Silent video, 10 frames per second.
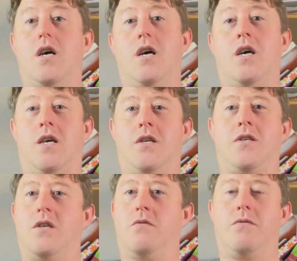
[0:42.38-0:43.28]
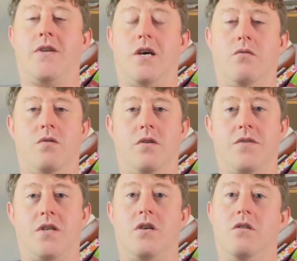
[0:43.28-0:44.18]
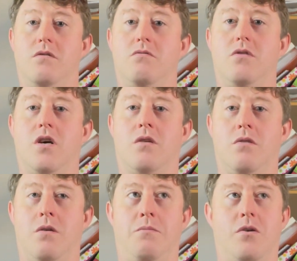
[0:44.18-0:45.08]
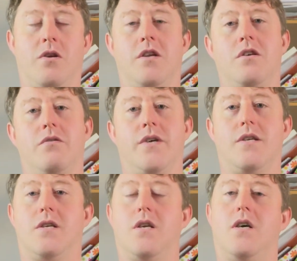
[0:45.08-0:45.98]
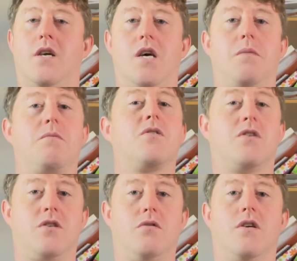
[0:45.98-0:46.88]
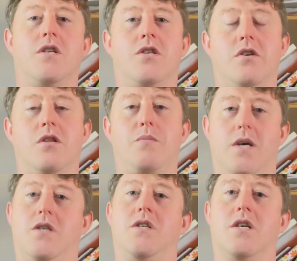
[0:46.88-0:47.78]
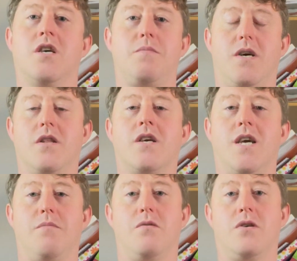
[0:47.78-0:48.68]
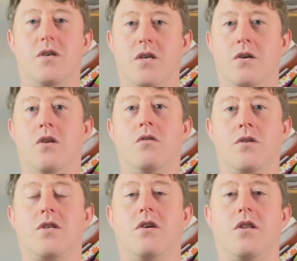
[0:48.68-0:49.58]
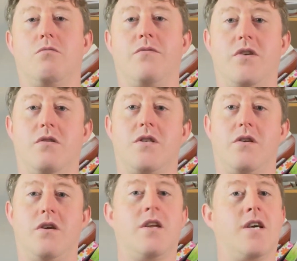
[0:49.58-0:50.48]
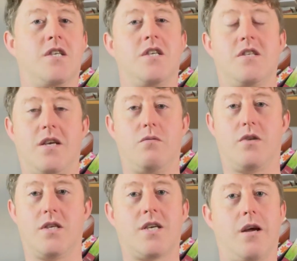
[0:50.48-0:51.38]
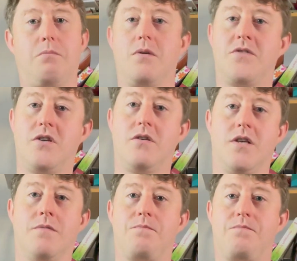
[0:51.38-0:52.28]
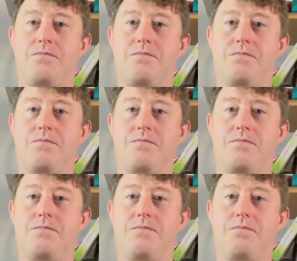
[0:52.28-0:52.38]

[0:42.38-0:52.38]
Until that arrives, I'm not going to do that, because I do like to show you the pictures that come out the camera alongside the reviews so you can actually see what it's capable of shooting.